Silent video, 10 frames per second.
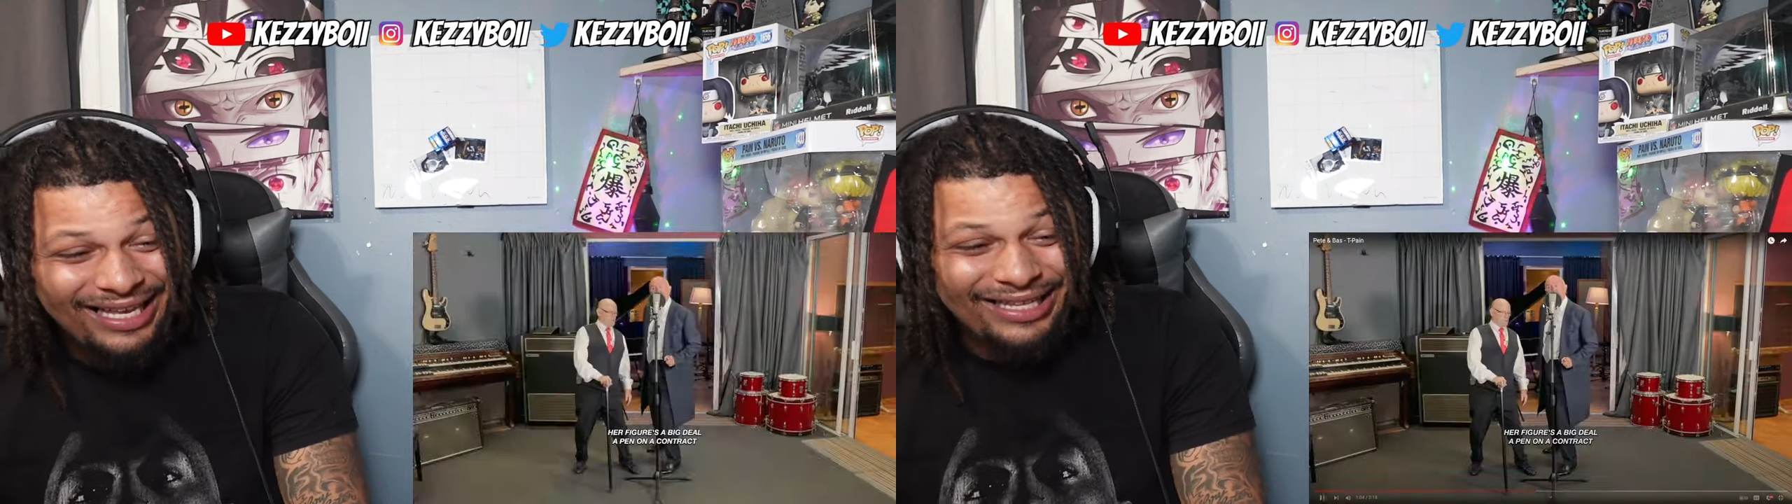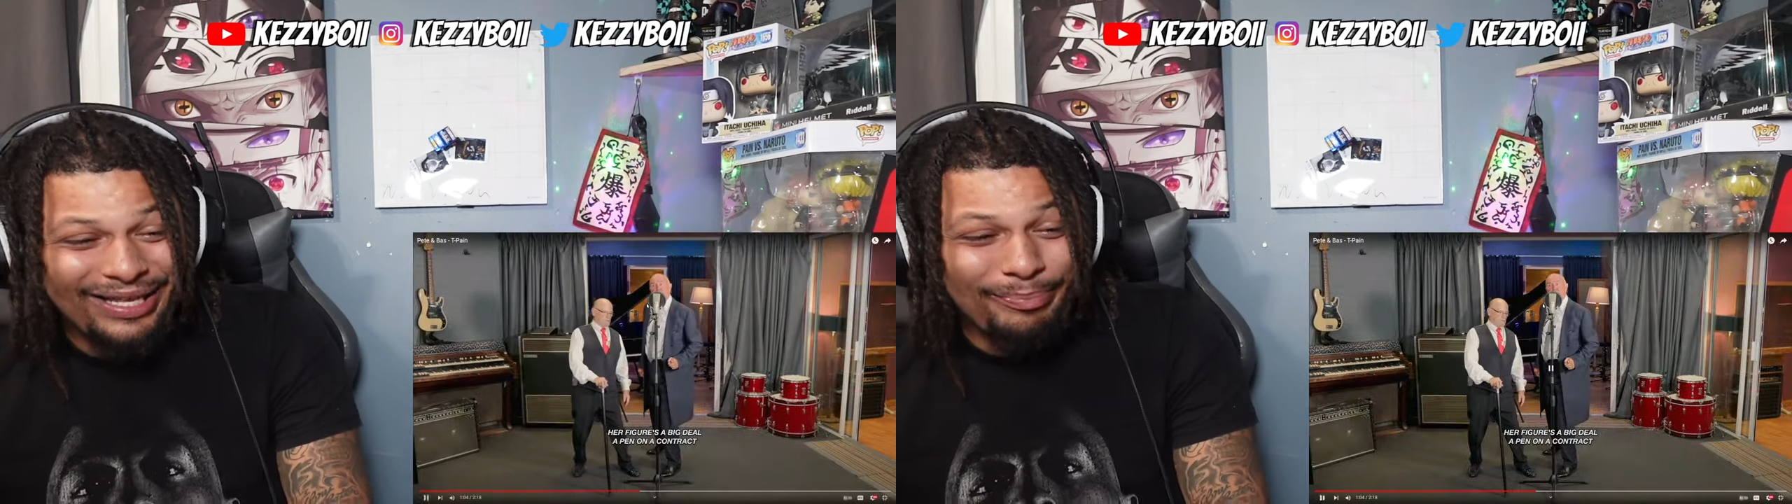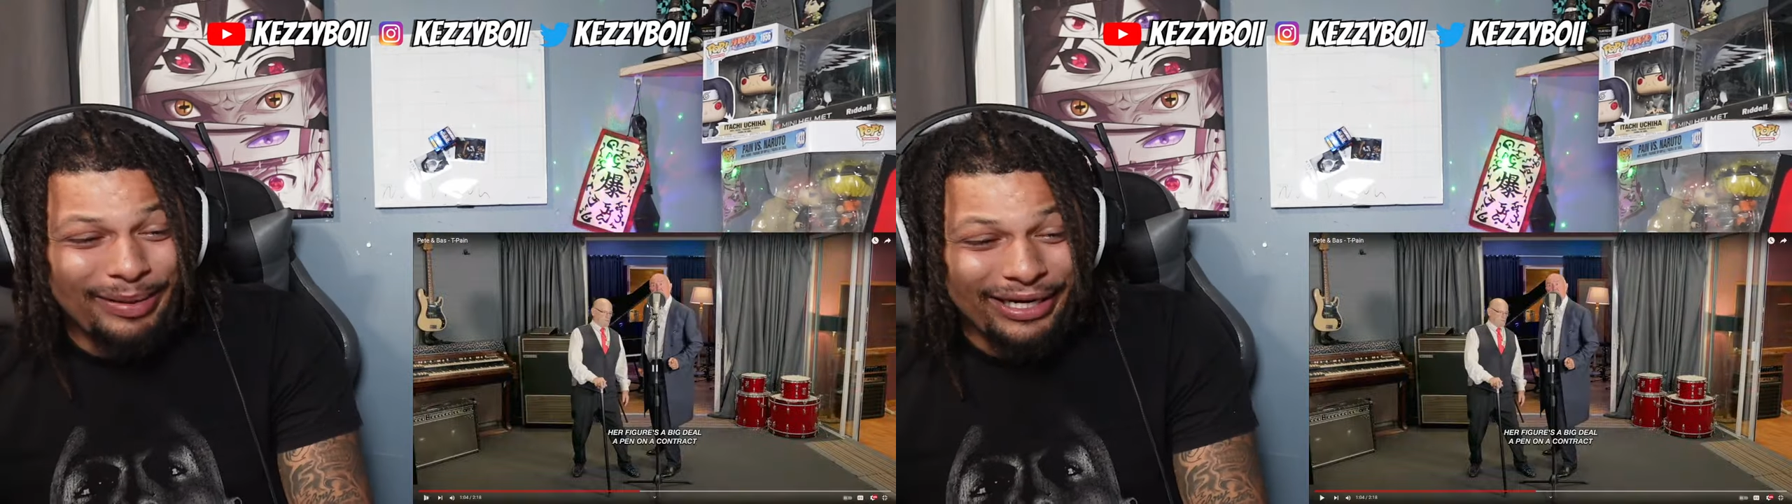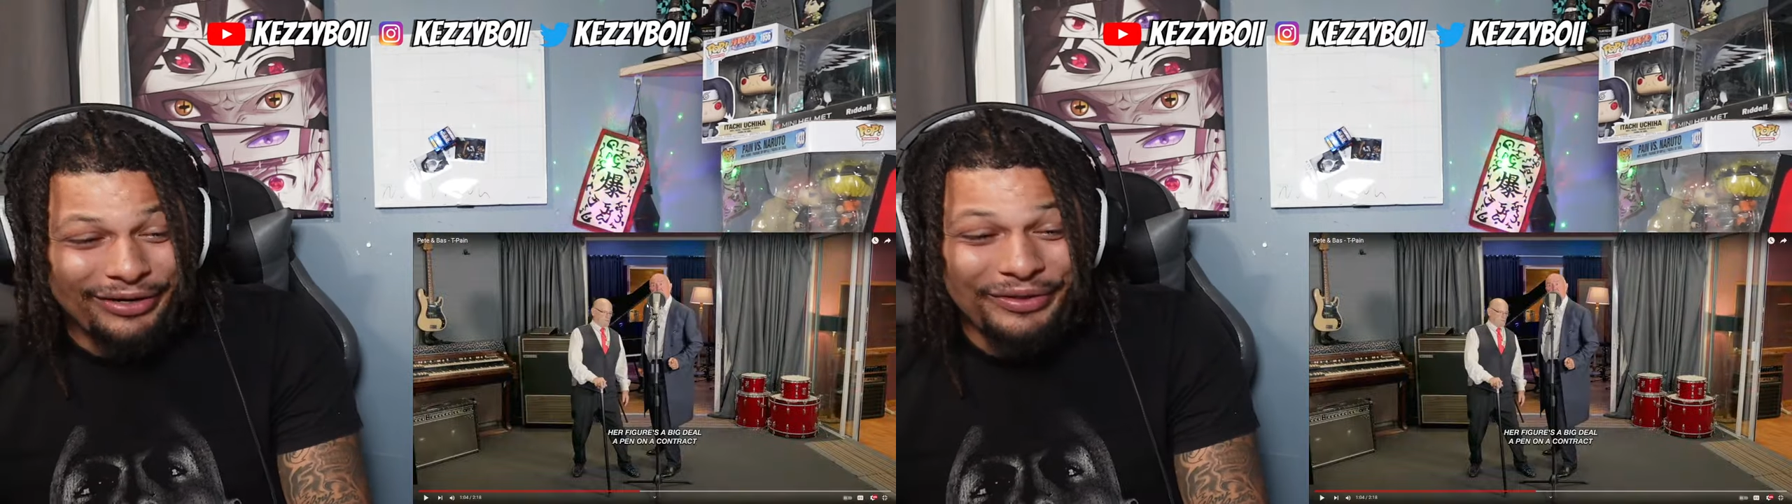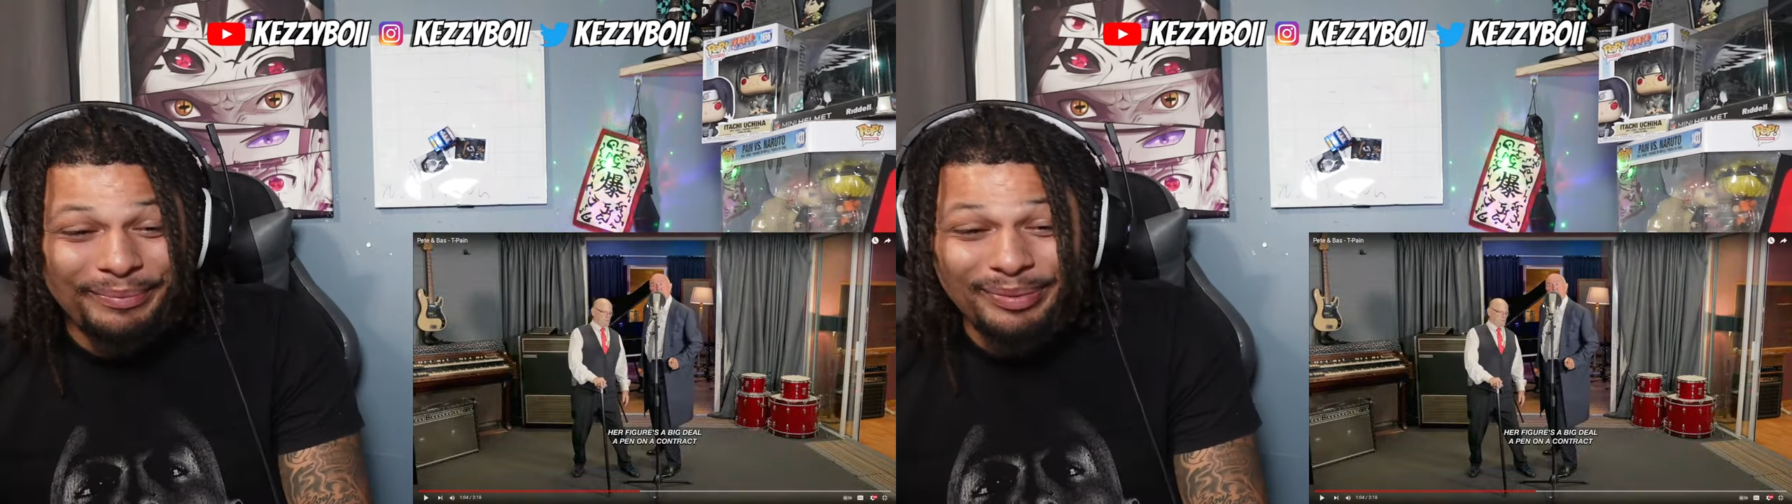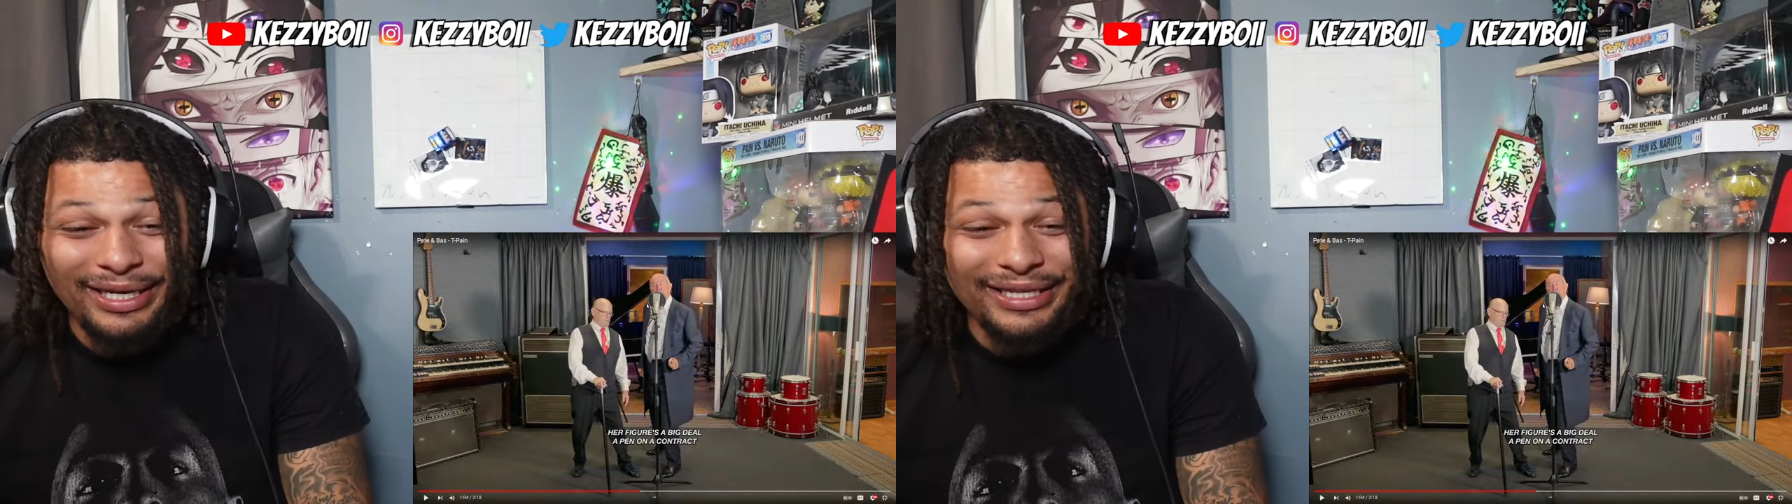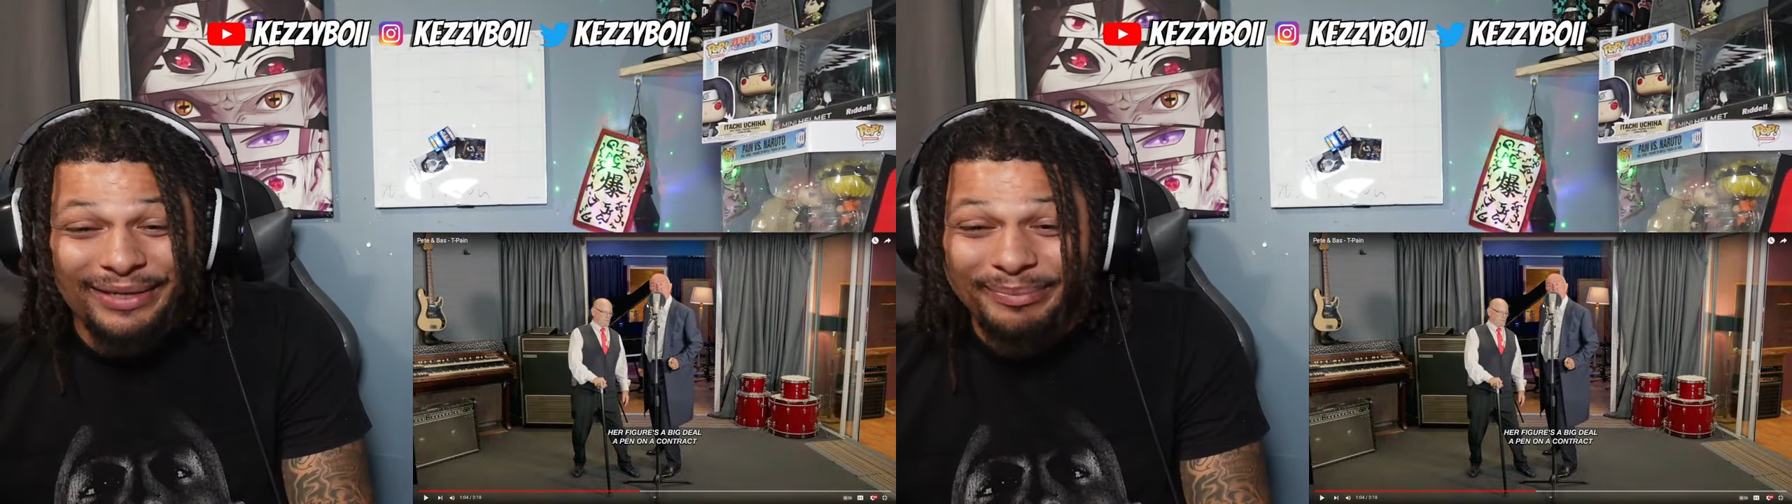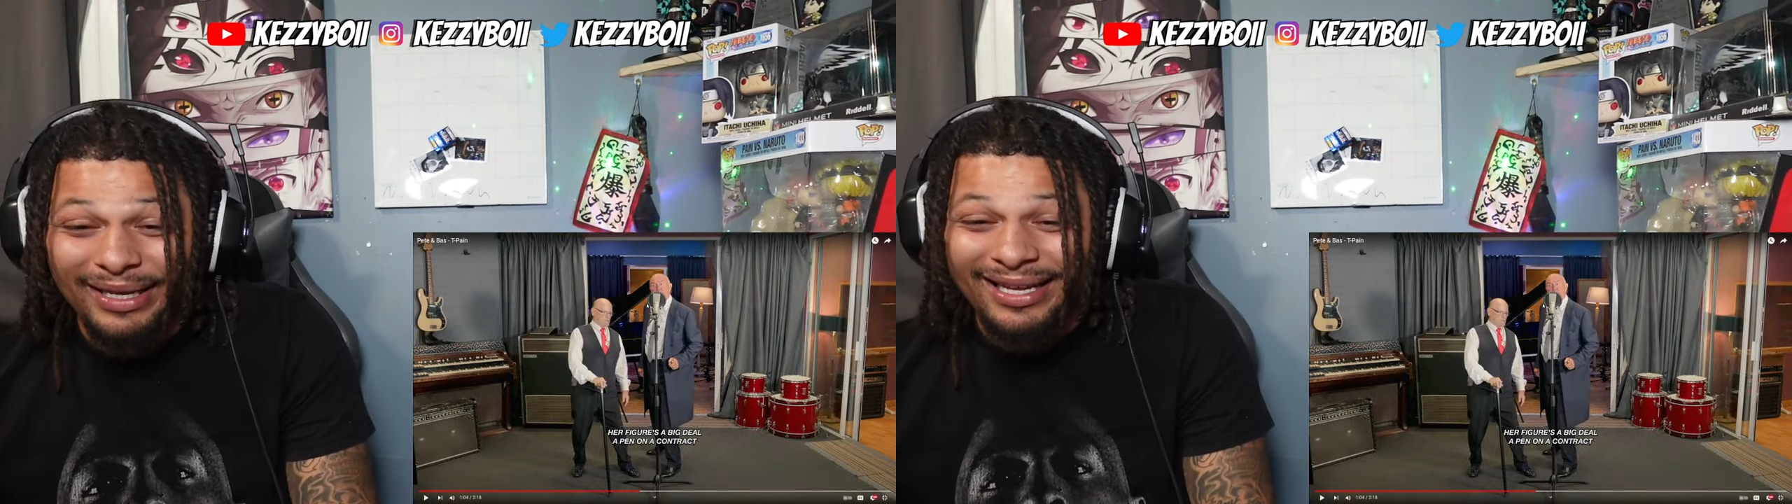The bigger, bigger the butt, the
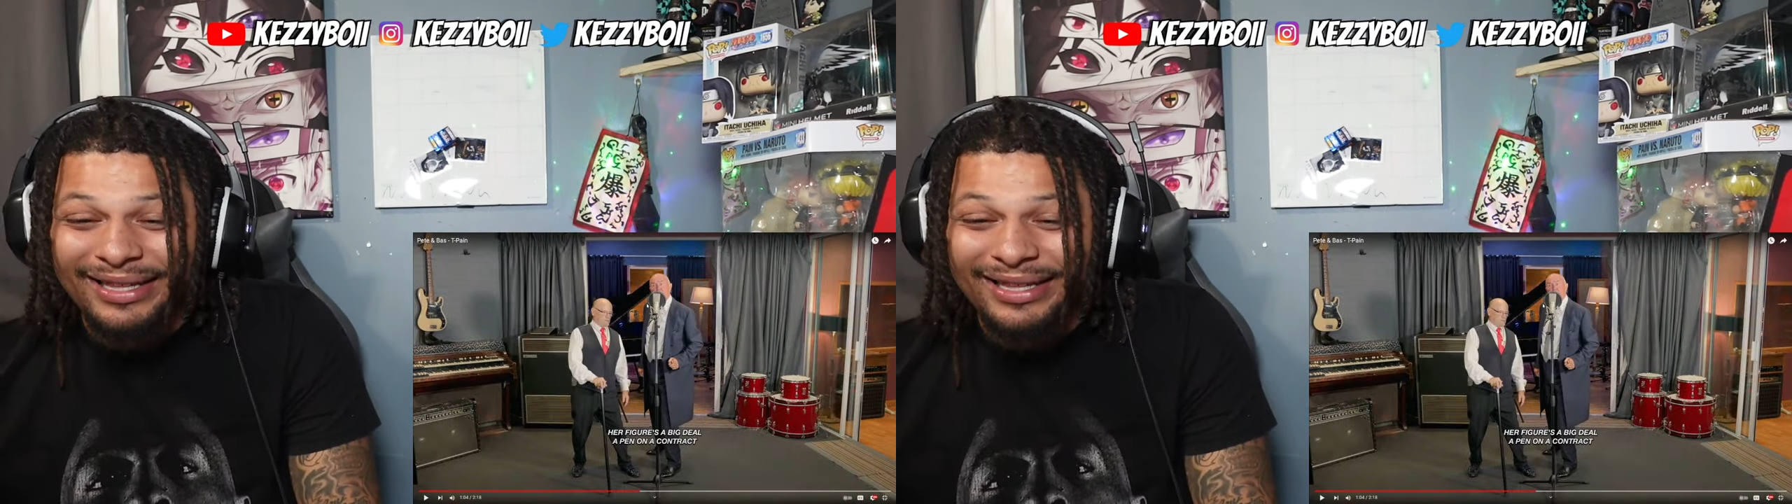big,